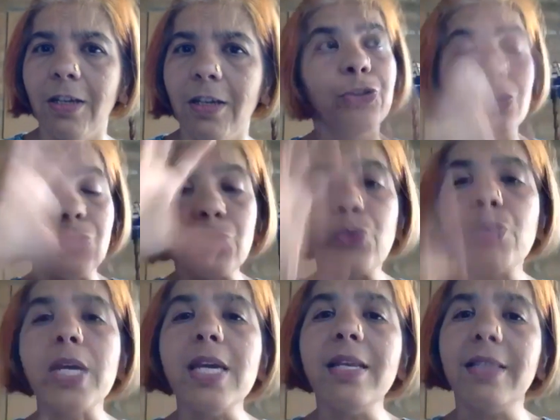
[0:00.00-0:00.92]
So to
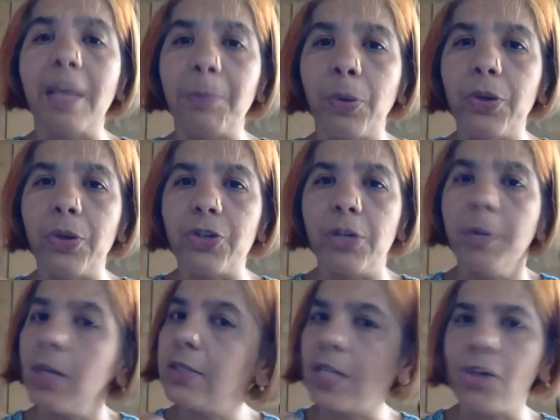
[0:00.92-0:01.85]
read that poetry,
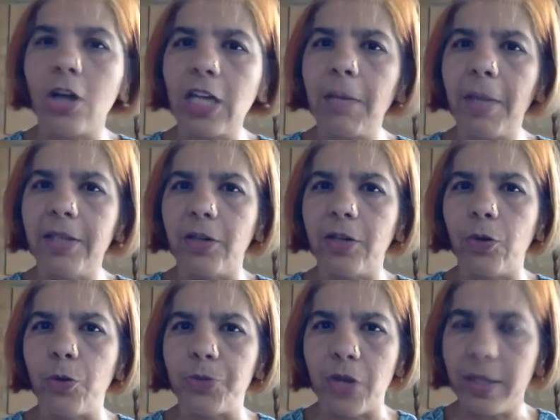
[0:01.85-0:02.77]
because they're talking about the
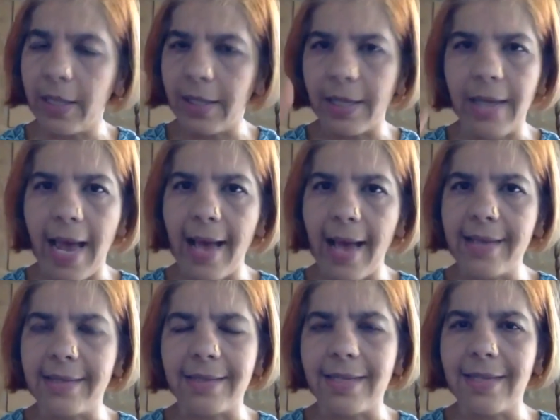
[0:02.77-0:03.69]
groups, right? That it
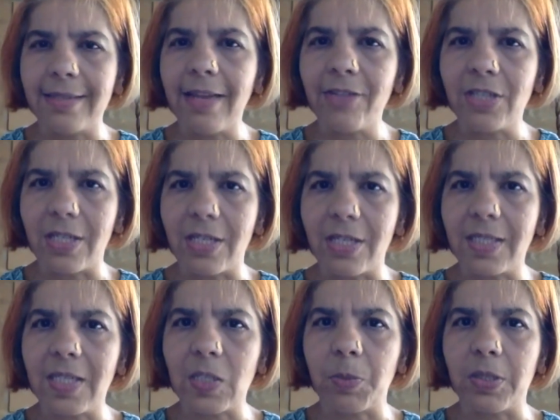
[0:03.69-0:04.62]
has, it doesn't have
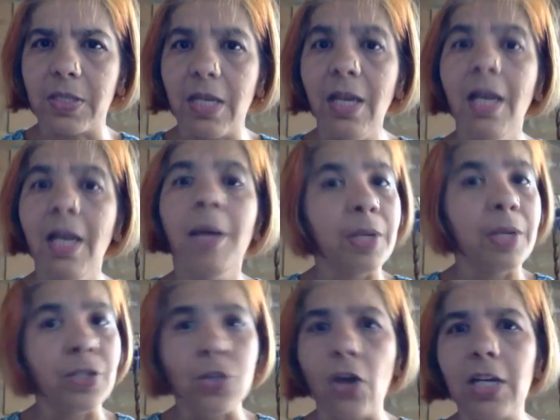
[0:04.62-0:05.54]
statistics per se, but
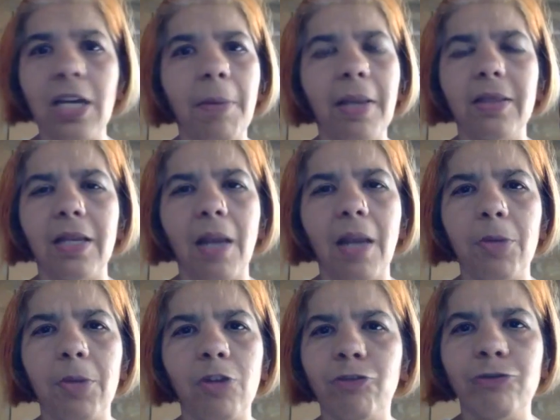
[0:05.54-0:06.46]
it's talking about the
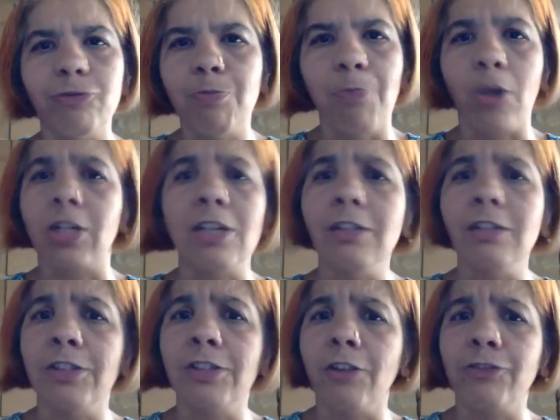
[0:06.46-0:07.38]
number of
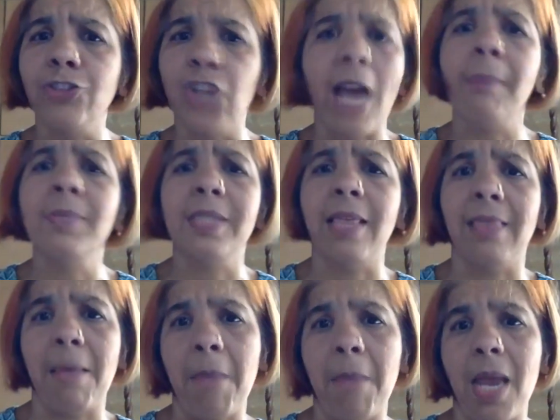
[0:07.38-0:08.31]
bottles of jams that
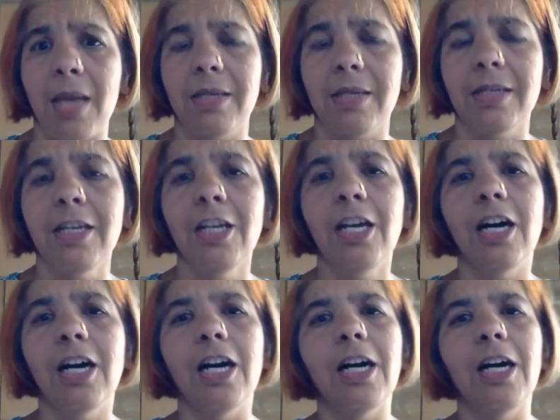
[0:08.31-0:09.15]
they need. Mm-hmm.